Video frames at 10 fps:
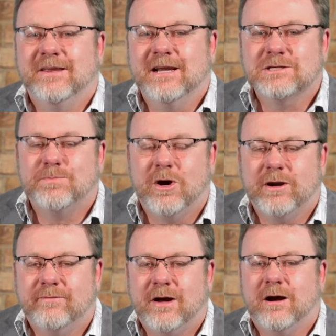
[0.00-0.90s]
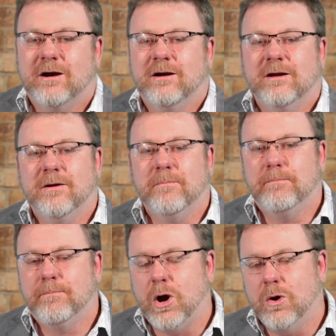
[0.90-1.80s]
The next part of our
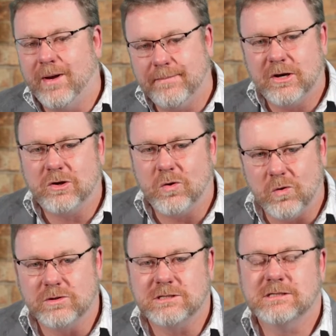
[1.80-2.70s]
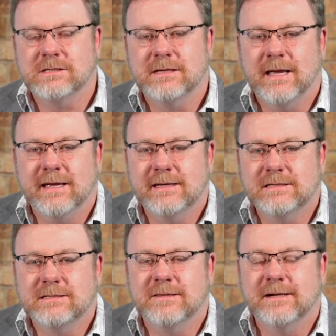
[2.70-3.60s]
Poema course
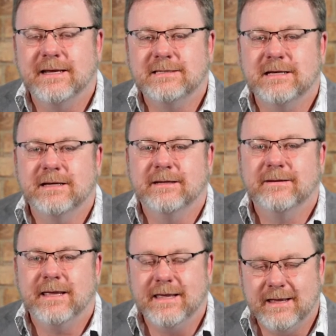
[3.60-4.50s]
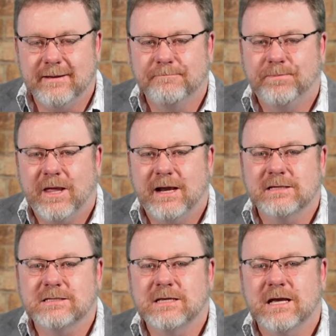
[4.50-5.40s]
is the letter E, and
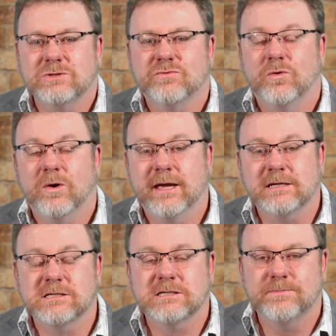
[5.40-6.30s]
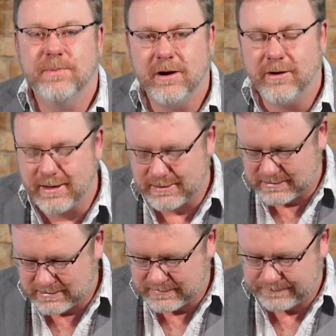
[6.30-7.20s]
it stands for
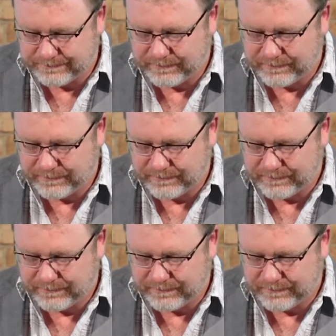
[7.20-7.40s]
experience.